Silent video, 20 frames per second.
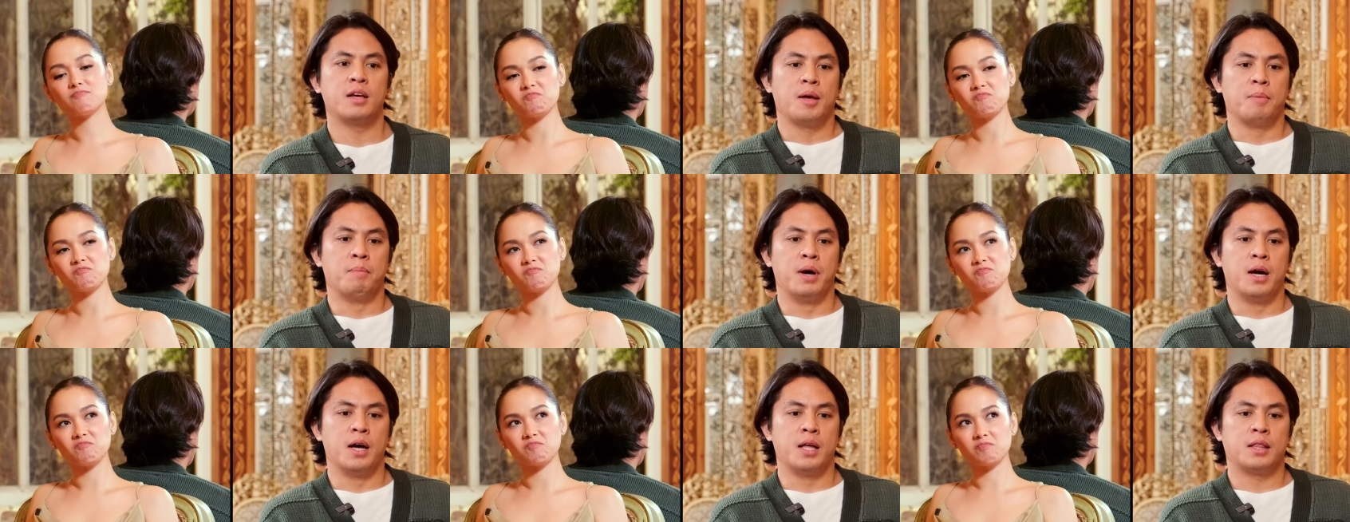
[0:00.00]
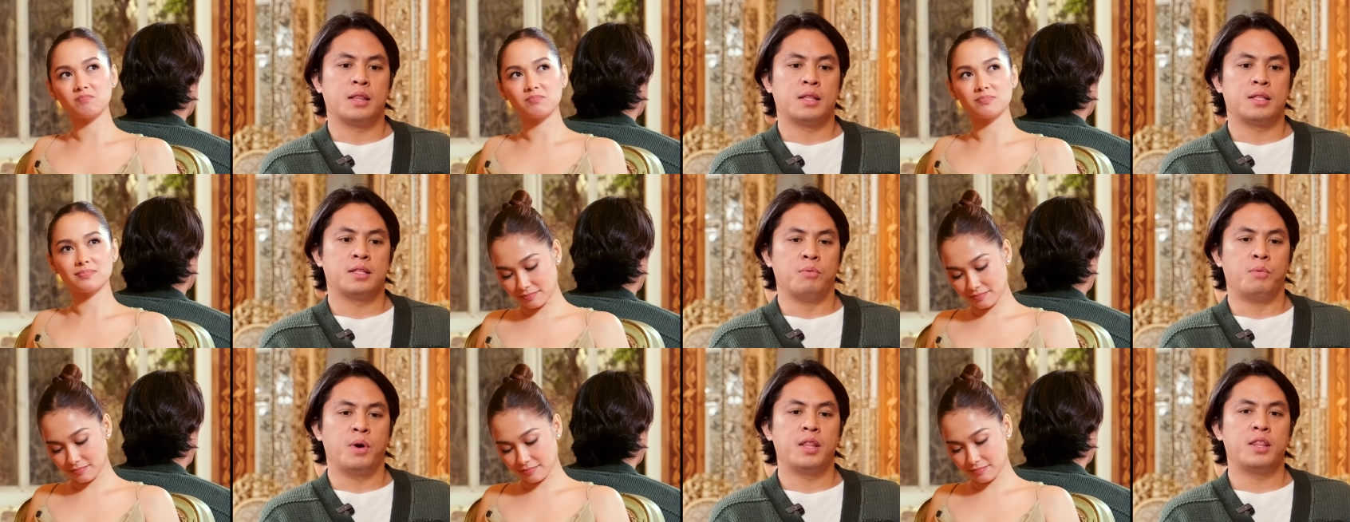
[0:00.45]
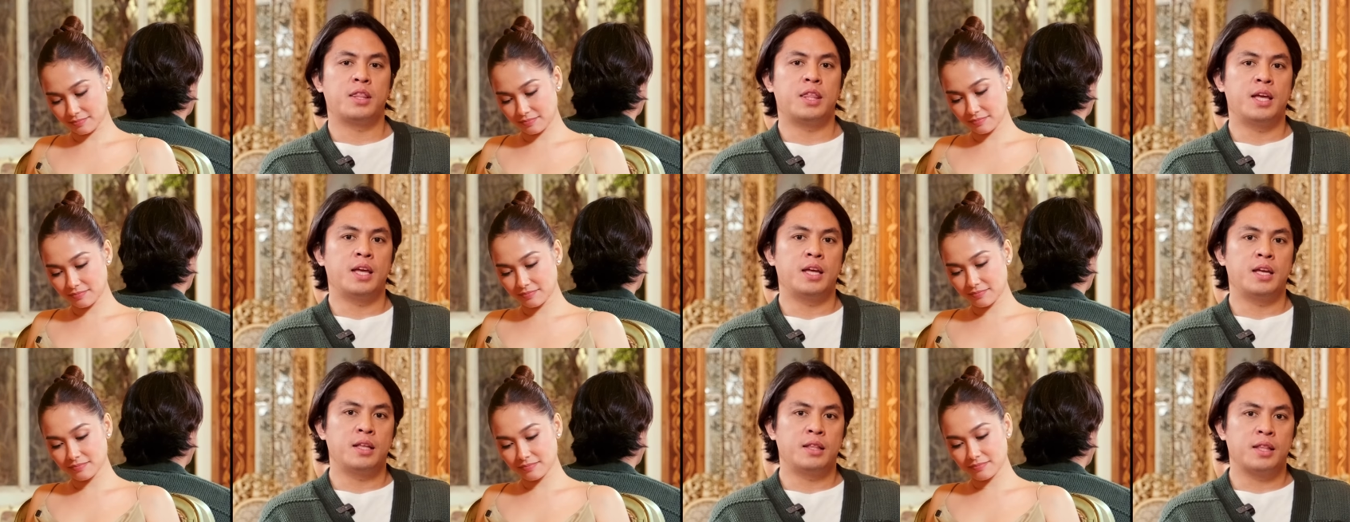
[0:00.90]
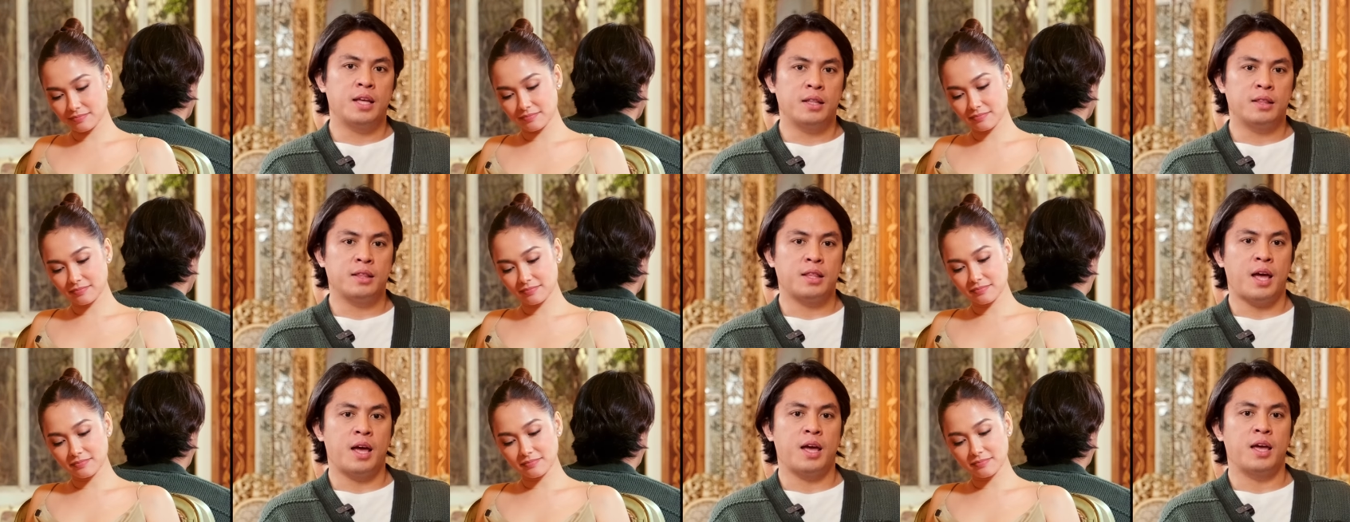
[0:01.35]
Speaker 1: But one thing that
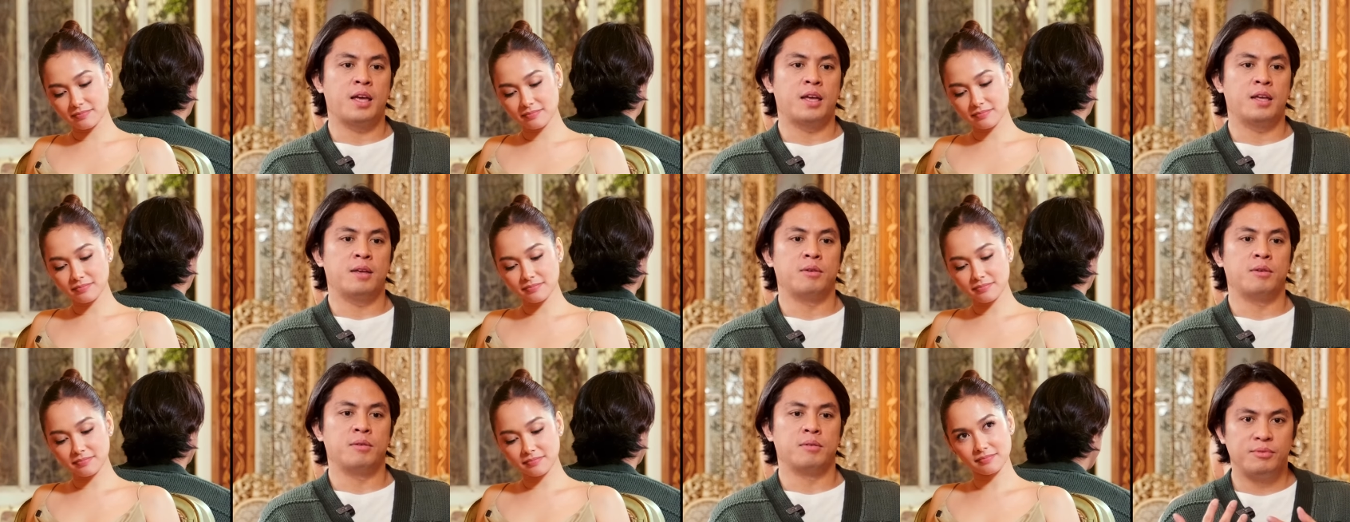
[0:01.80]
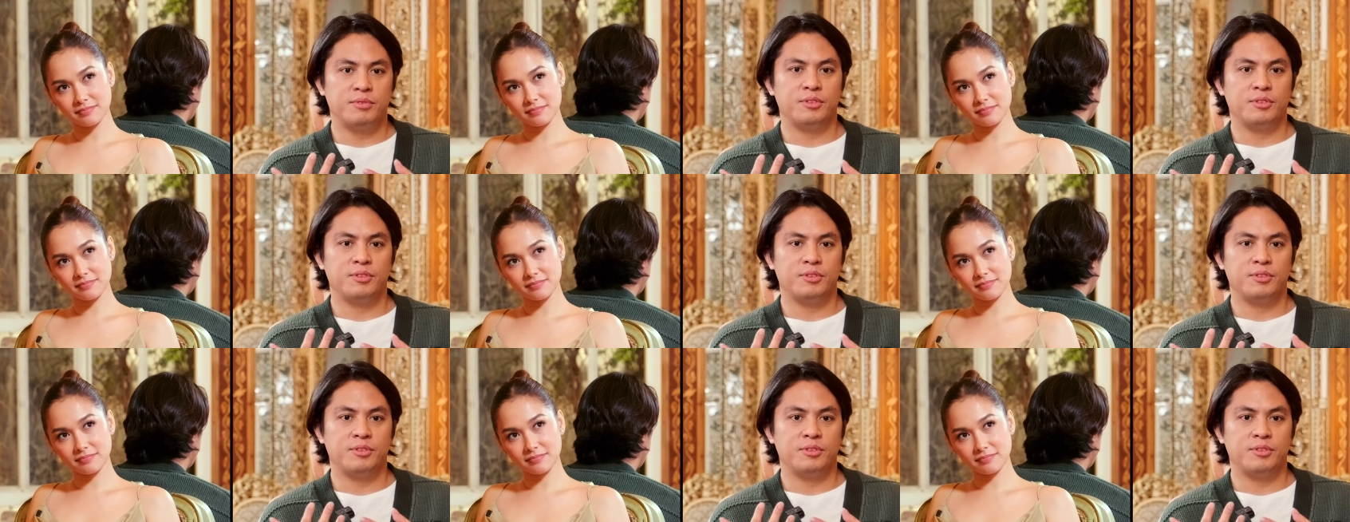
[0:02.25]
I